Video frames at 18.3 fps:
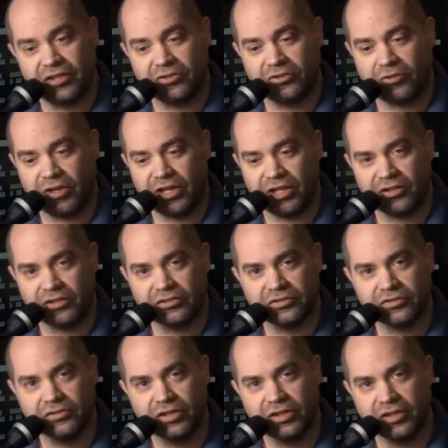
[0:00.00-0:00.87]
They do
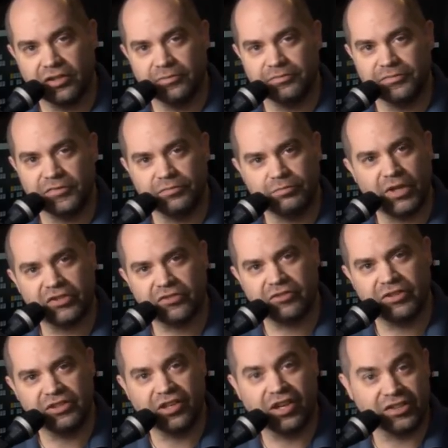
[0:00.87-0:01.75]
training um,
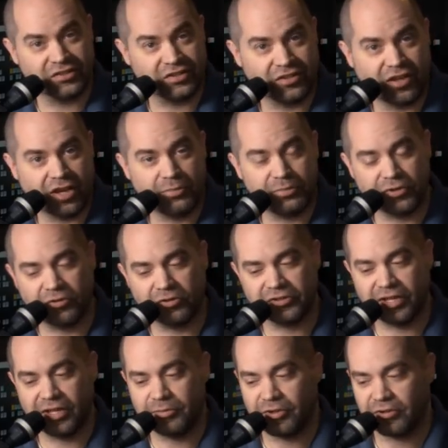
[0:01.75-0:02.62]
basically nonstop the
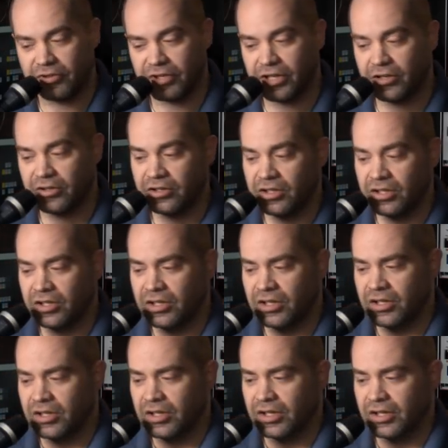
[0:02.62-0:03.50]
whole time they're there.
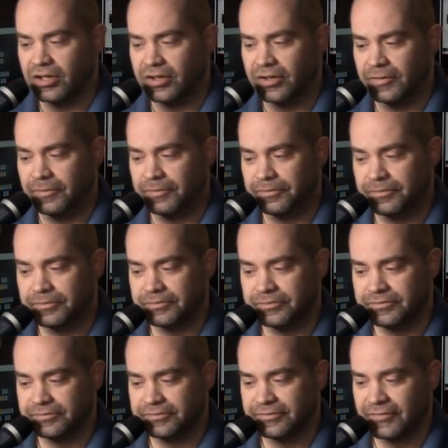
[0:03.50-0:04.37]
Um,
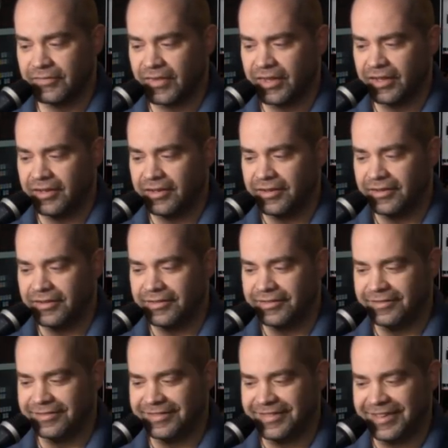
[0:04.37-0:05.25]

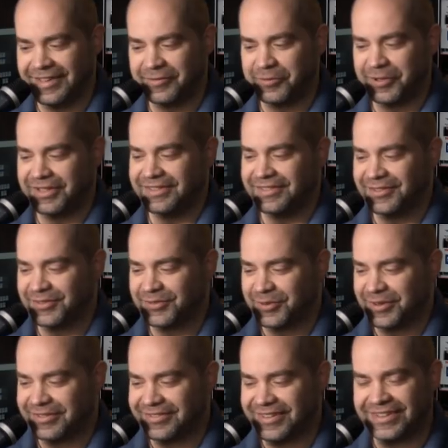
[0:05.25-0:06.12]
yeah, with
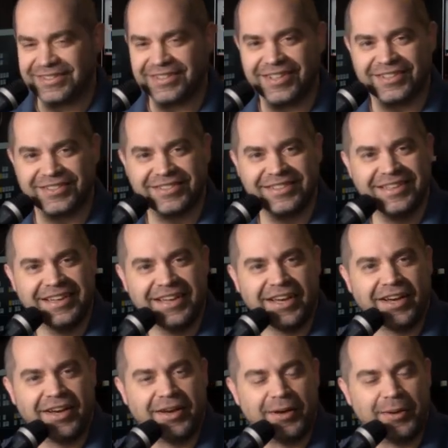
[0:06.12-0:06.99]
those ring lights, yes.
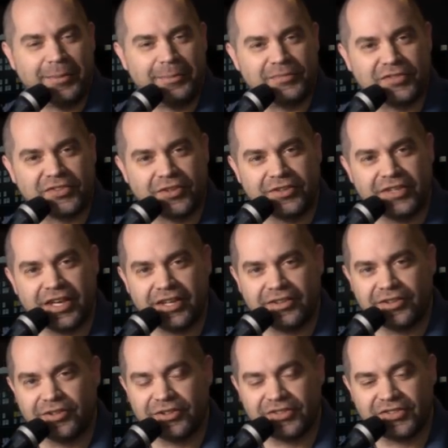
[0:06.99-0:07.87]
Um, so
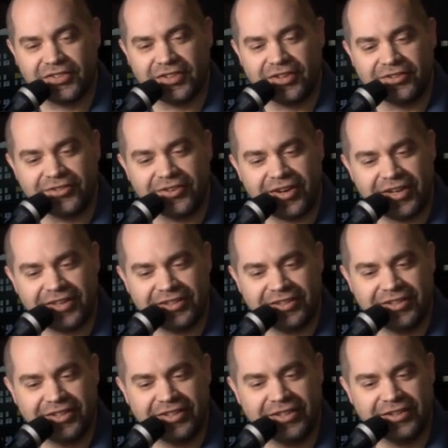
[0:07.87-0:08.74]
yeah, there's a lot.
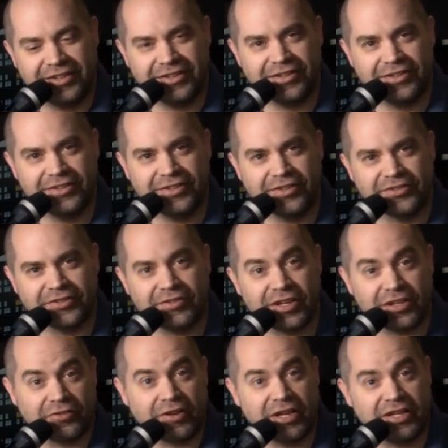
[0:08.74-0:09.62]
There's a
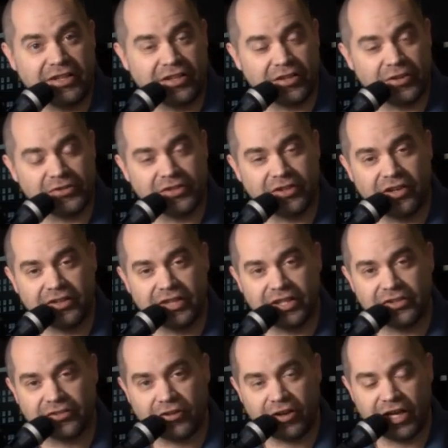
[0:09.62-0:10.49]
lot of training that goes
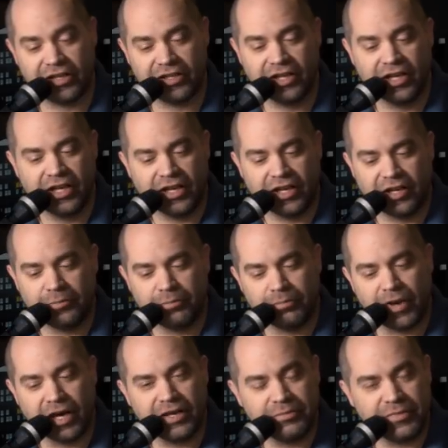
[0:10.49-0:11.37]
on. That's great. Uh,
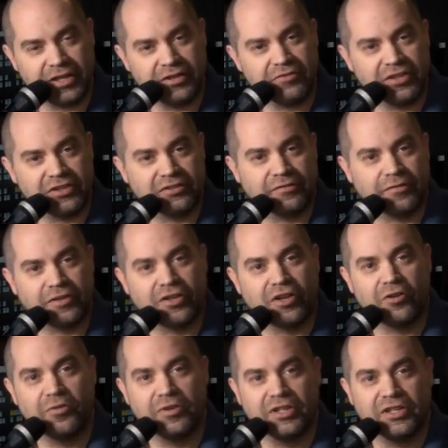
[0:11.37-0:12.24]
my main reason for
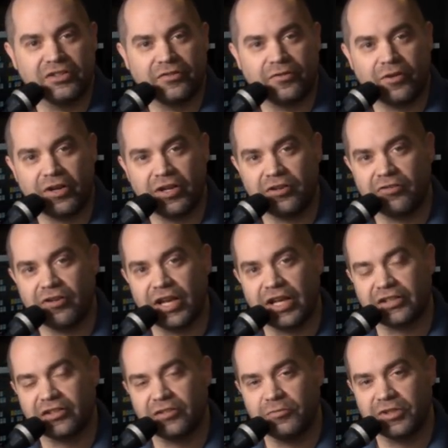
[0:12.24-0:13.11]
going is for
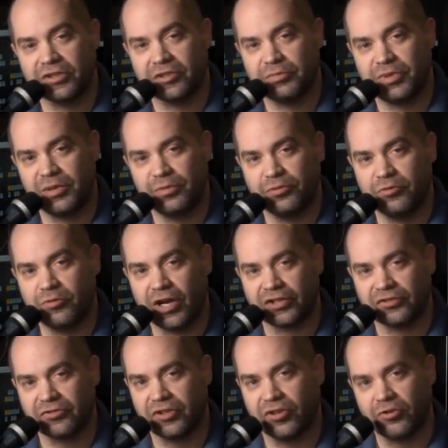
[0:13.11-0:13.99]
interacting with the people who
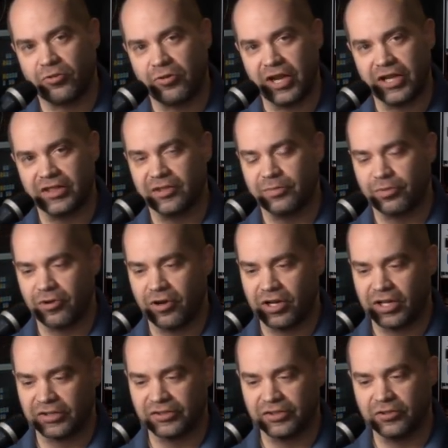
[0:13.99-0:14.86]
actually create the
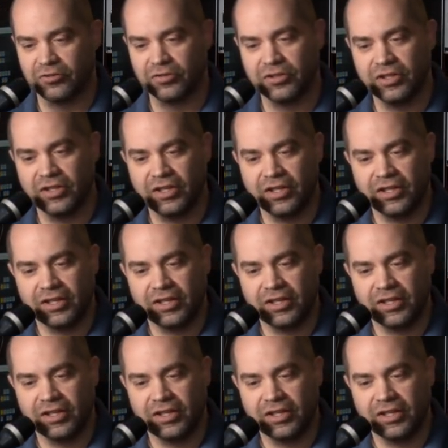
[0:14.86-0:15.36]
products. You know.